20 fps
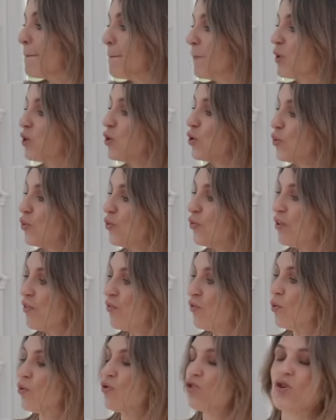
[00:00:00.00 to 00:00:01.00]

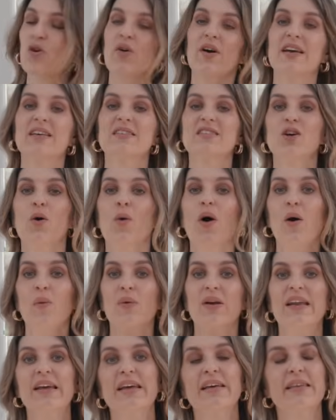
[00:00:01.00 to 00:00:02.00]
beautiful choice. So I
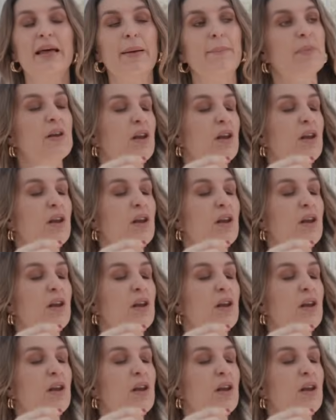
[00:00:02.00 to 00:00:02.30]
will link them